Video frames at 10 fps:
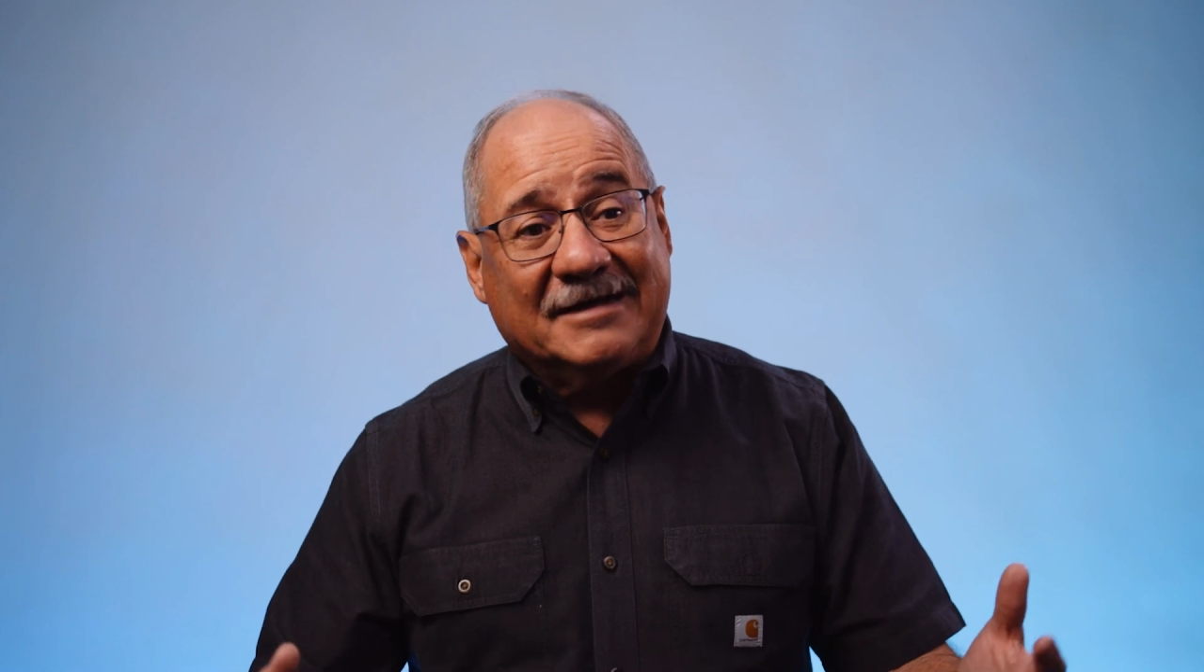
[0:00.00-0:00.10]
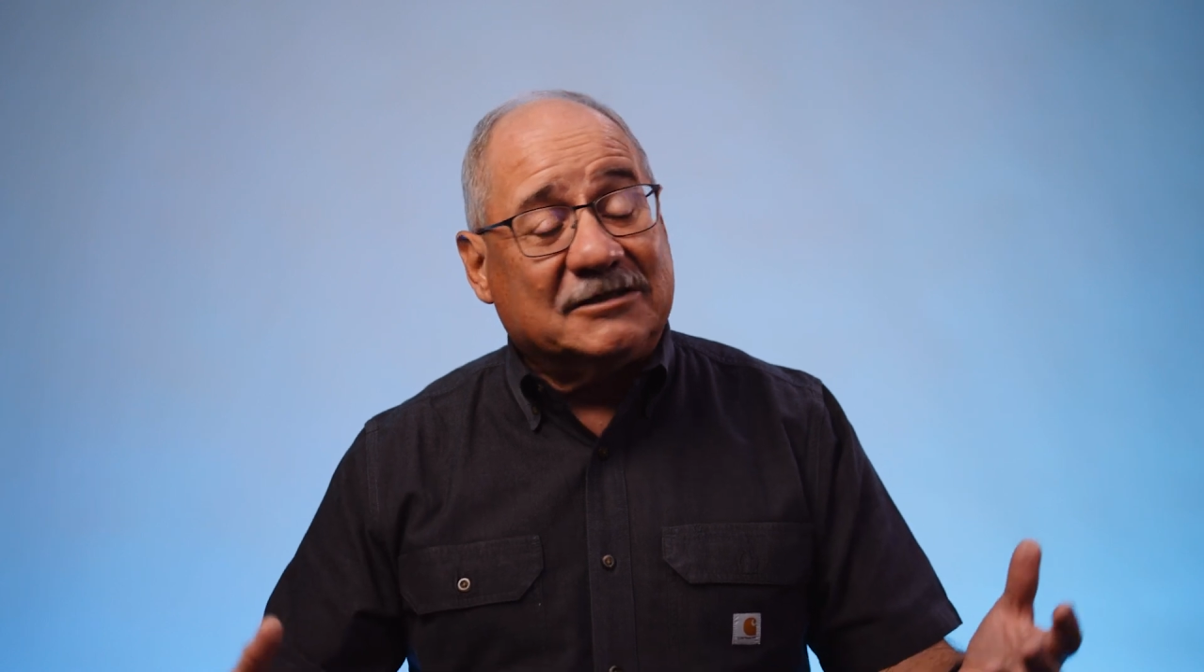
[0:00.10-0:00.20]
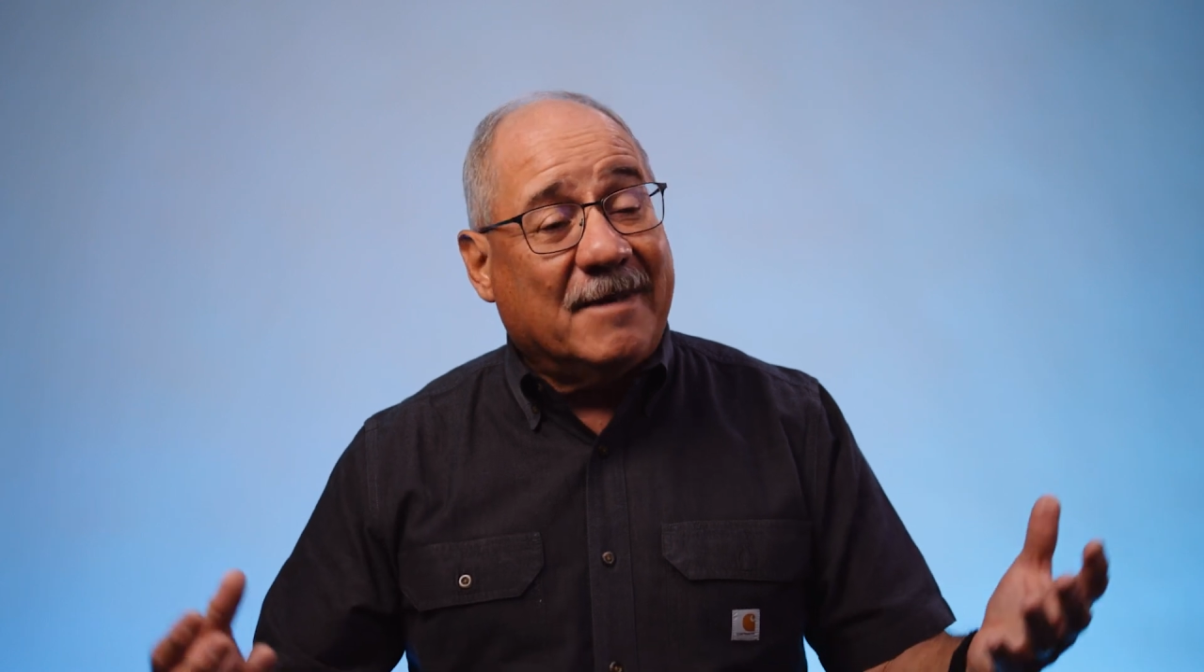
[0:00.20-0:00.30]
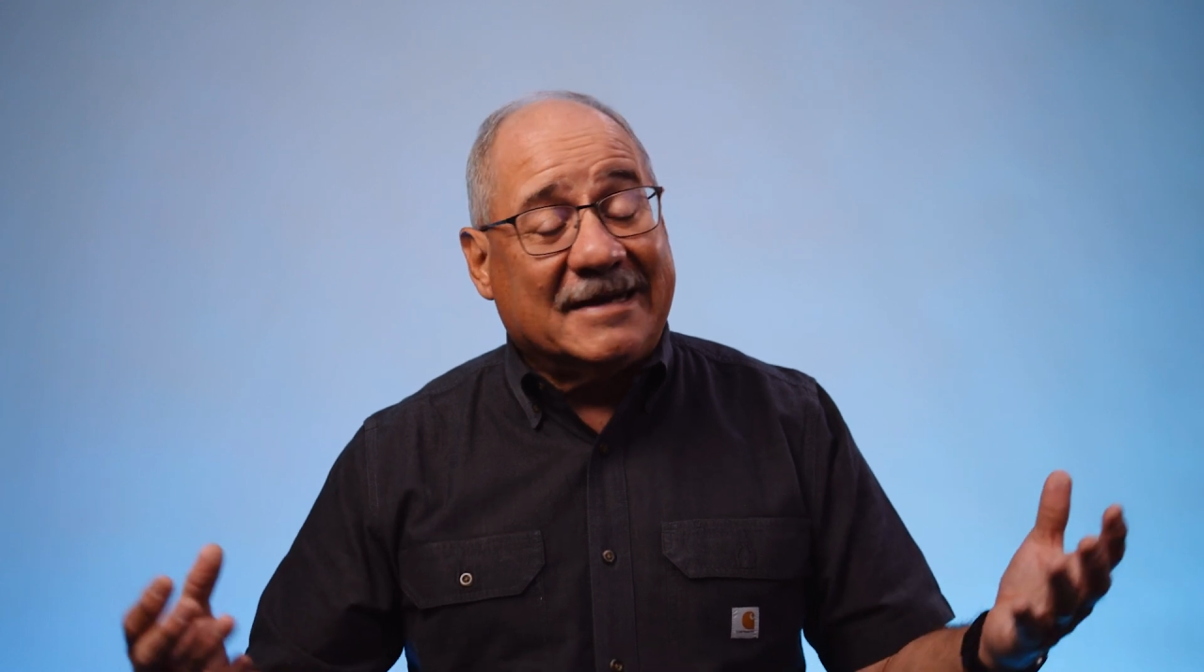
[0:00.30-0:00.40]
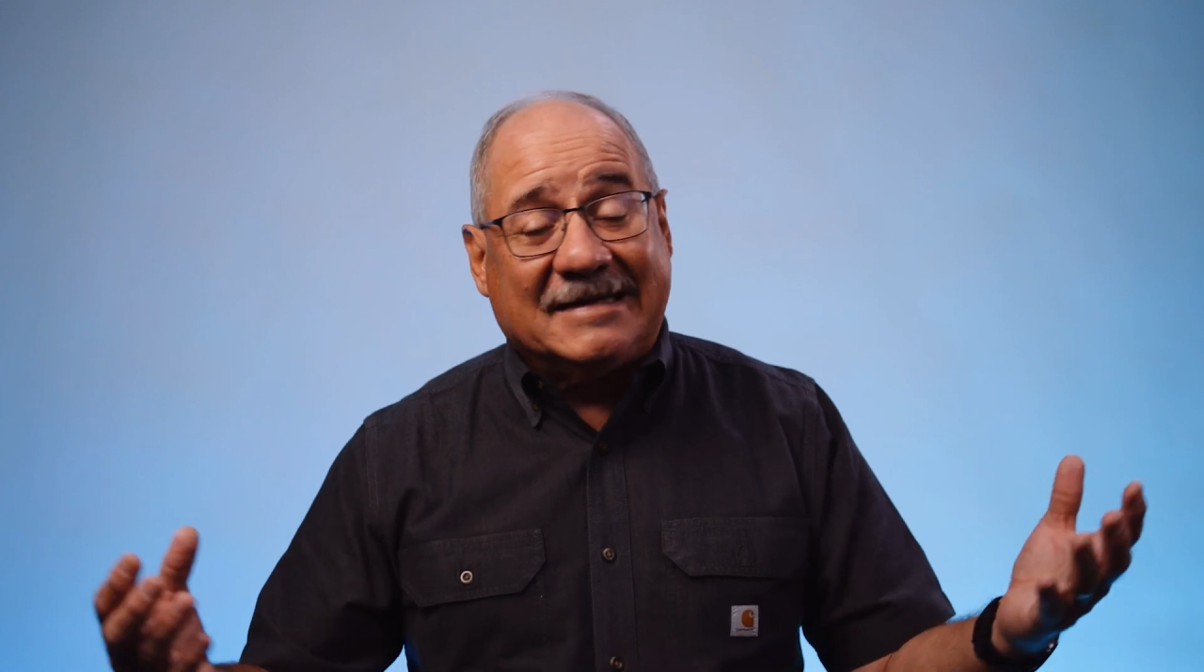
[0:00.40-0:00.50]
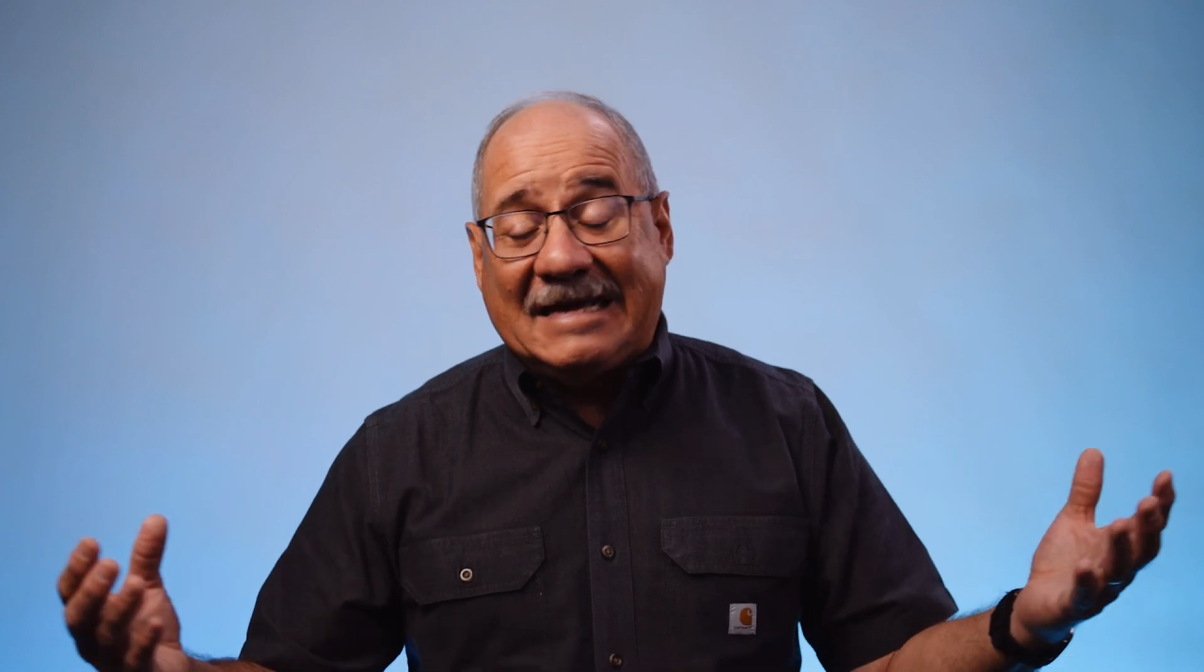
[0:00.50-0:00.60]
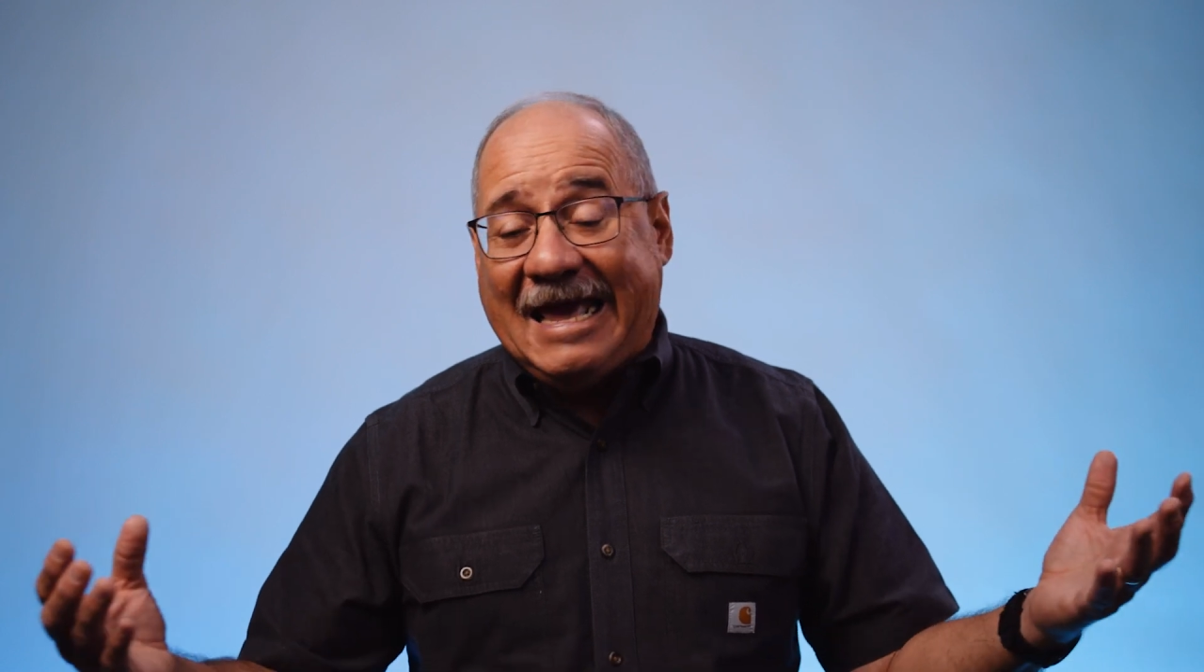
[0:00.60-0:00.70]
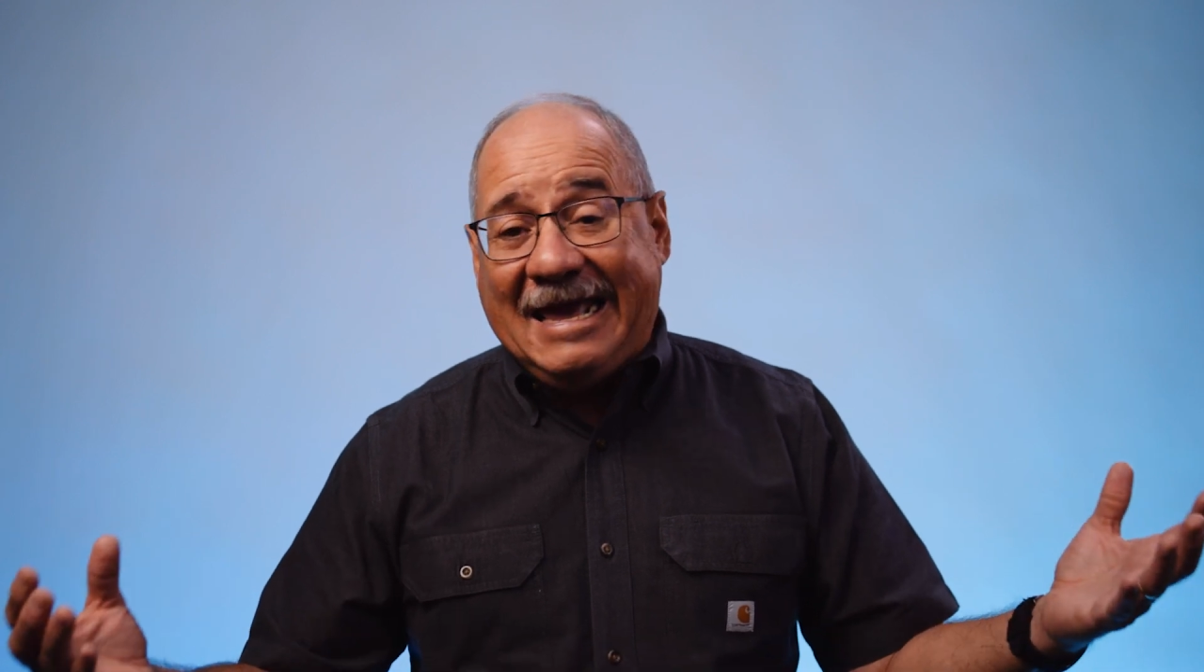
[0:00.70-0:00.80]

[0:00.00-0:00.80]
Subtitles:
expecting